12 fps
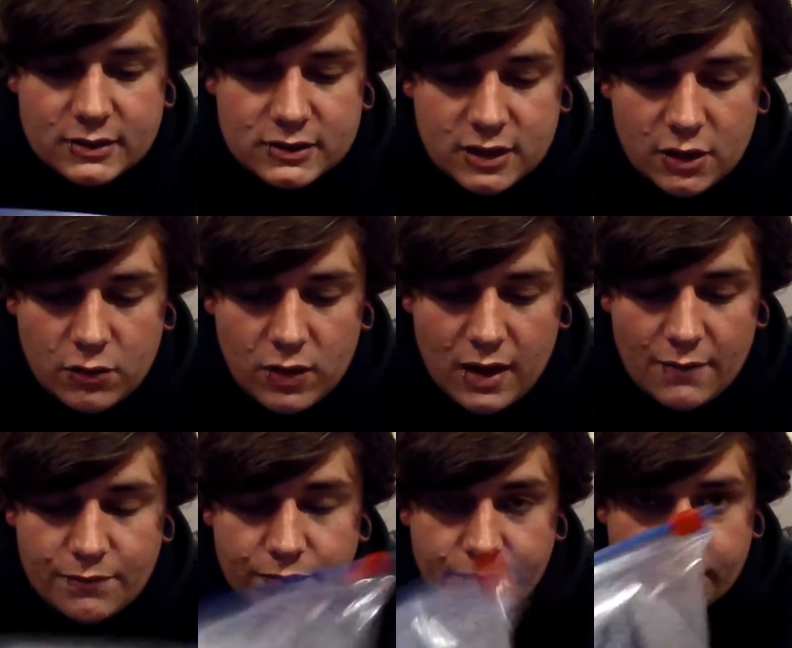
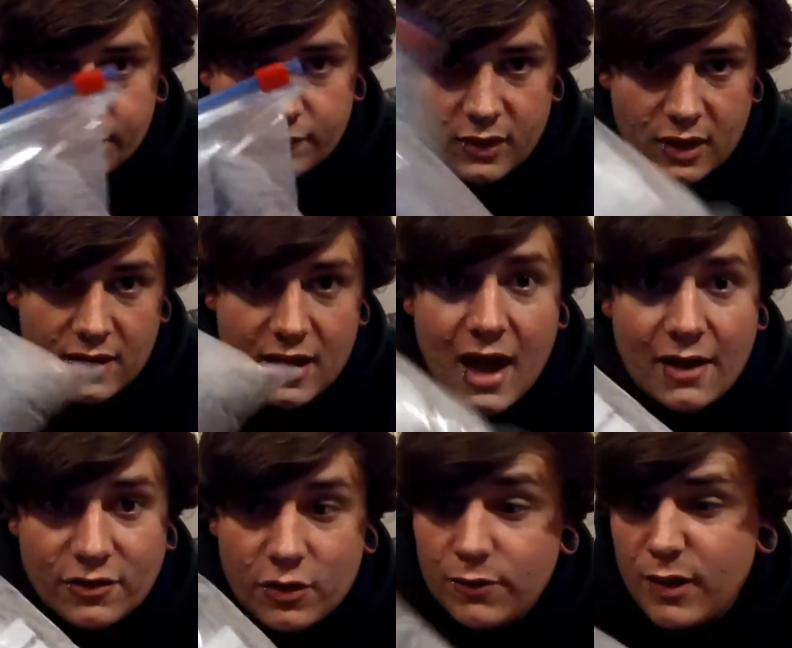So, yeah,
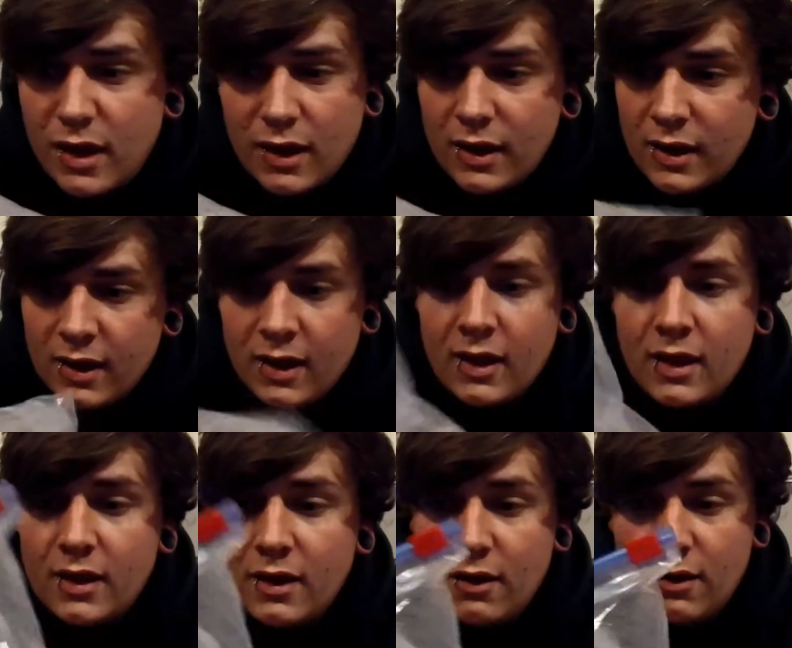so
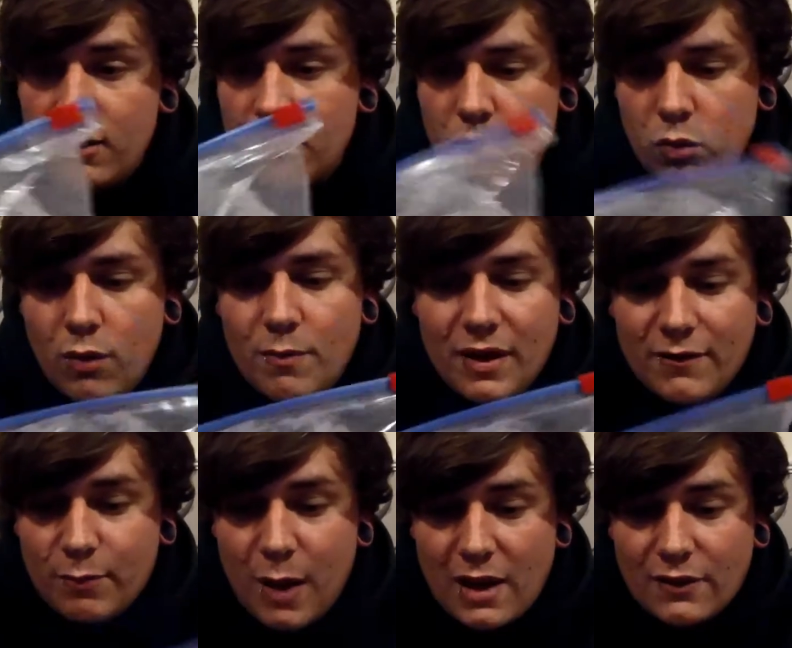one
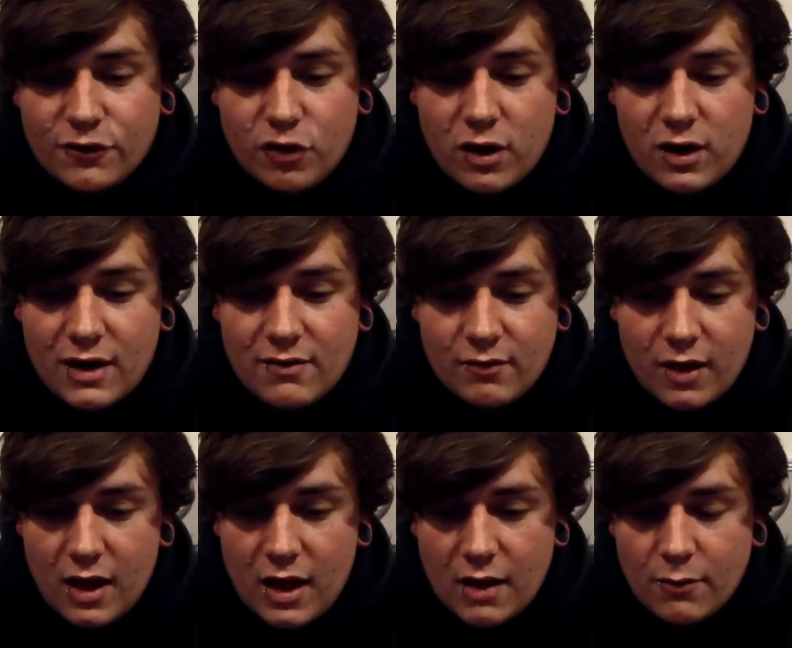big bag of dryer lint
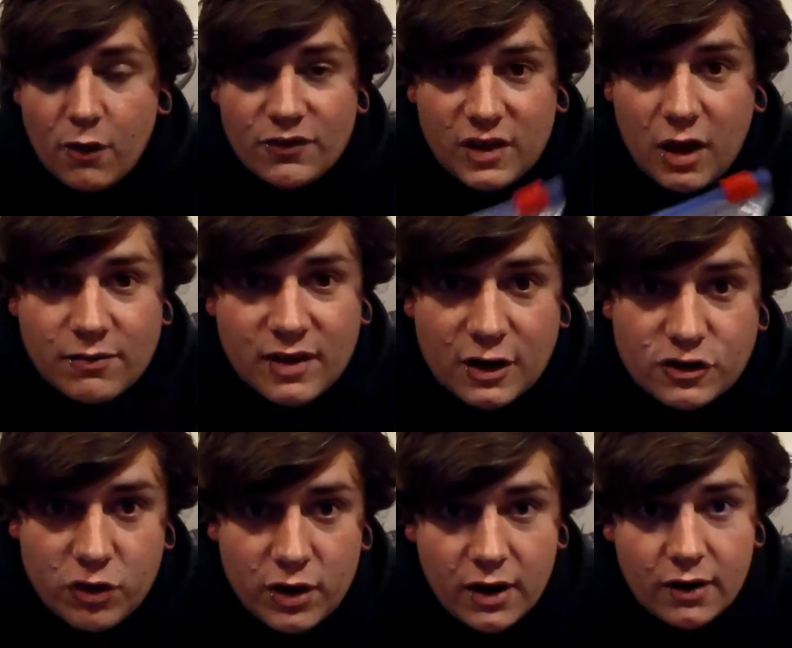obviously comes out the
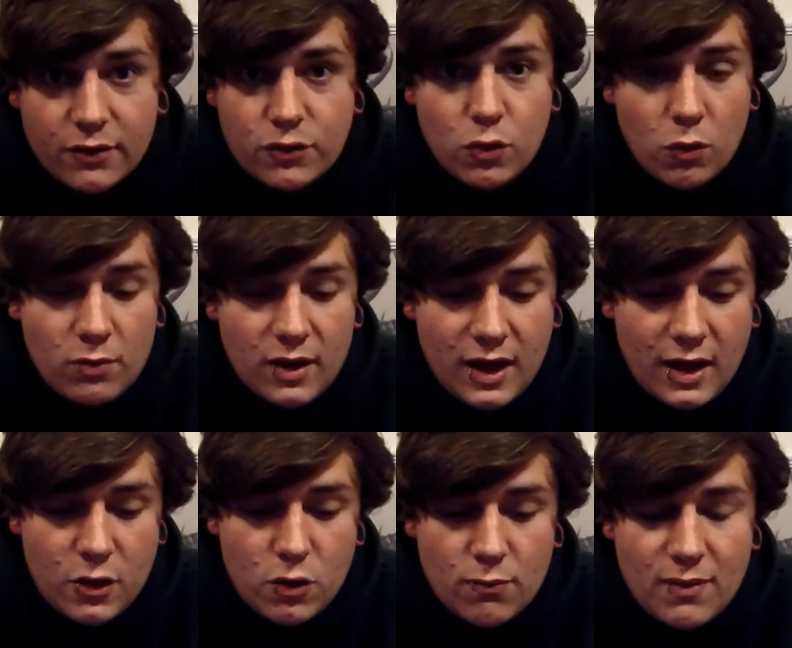dryer. Normally
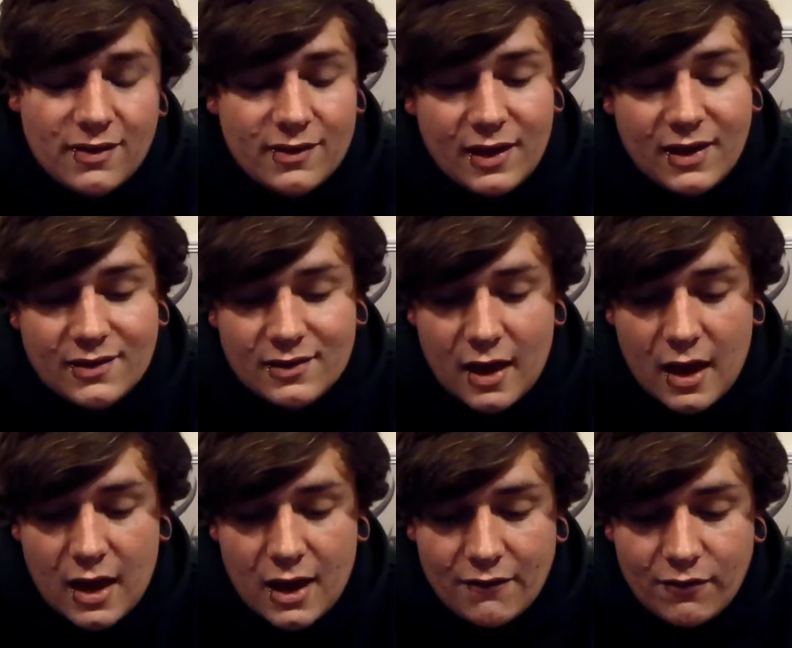your missus,
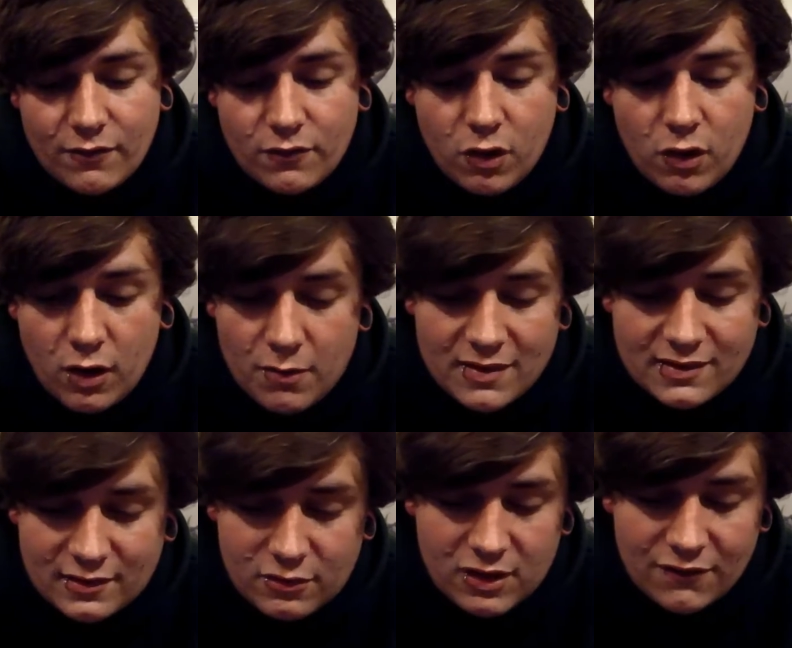if you've got a
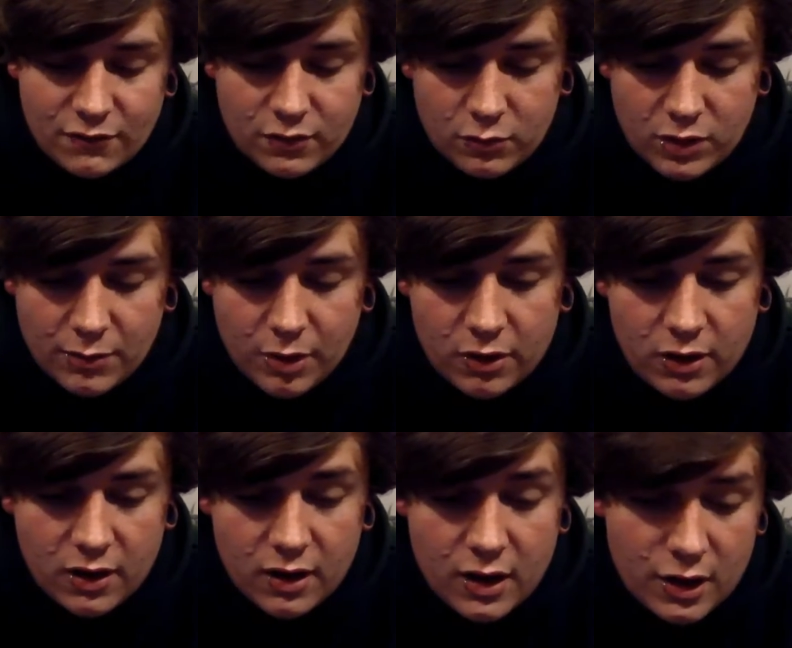missus you live with a
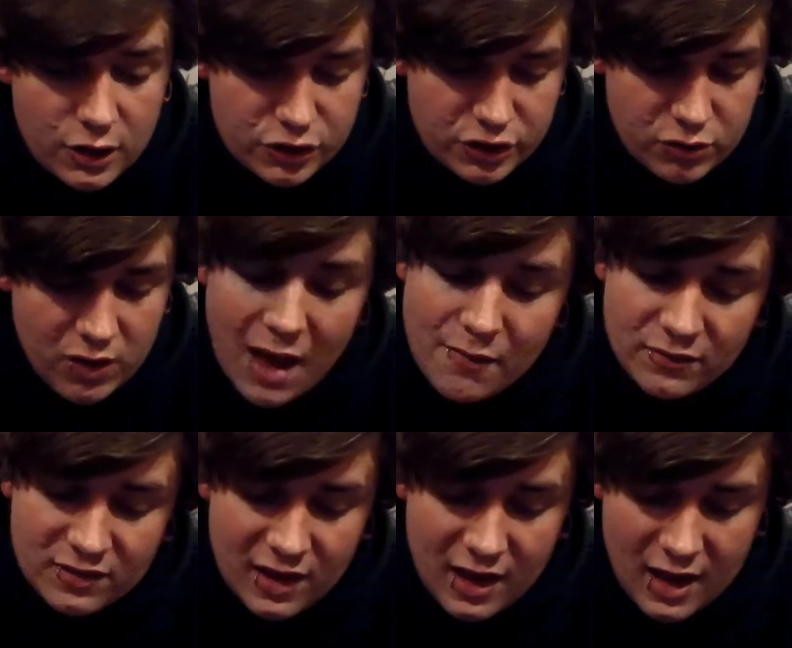partner, she will
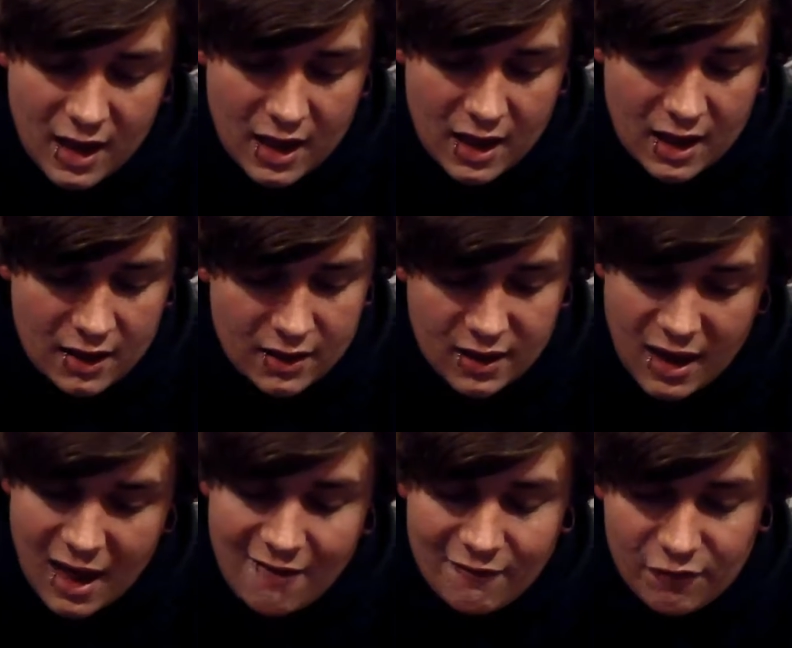empty it
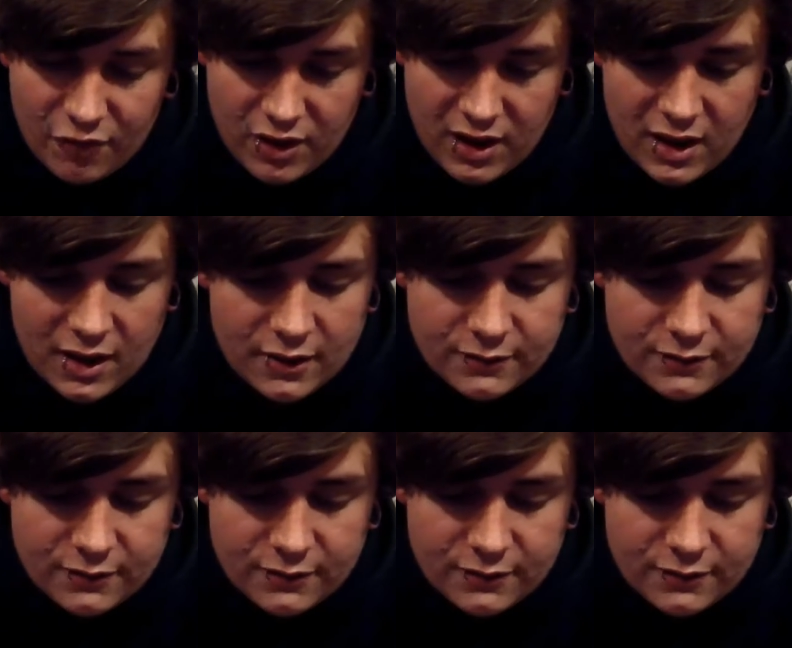every